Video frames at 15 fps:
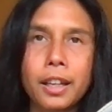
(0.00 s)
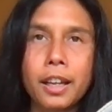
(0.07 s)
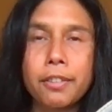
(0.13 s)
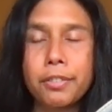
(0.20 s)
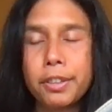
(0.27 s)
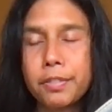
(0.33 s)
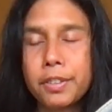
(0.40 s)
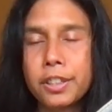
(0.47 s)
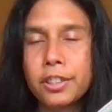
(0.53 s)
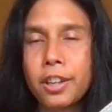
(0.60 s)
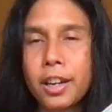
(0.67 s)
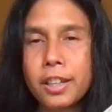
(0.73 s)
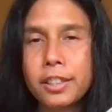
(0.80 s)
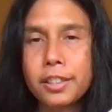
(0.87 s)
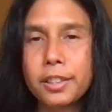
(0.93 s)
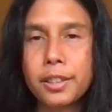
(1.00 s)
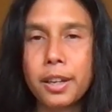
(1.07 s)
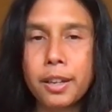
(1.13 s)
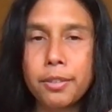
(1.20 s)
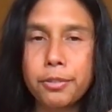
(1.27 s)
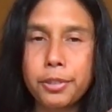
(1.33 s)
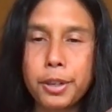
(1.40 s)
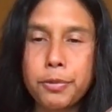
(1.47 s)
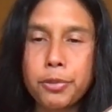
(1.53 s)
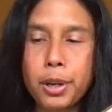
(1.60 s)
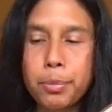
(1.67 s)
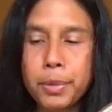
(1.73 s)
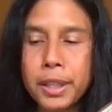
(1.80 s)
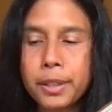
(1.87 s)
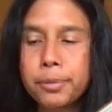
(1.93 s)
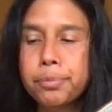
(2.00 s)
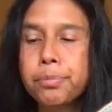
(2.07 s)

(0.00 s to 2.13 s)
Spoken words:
have even taught frame drumming.